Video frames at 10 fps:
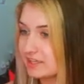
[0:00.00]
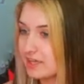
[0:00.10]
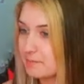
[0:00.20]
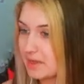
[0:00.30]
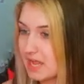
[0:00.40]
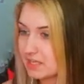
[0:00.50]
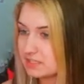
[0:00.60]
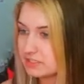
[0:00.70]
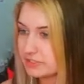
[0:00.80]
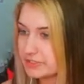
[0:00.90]
that back
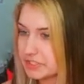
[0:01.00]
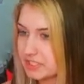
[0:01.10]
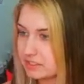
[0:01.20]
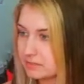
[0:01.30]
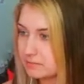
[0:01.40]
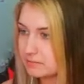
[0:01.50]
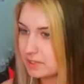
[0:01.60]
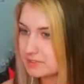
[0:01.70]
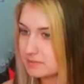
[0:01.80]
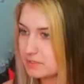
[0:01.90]
in Tears of the Kingdom,
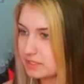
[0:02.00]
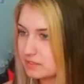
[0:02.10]
possibly?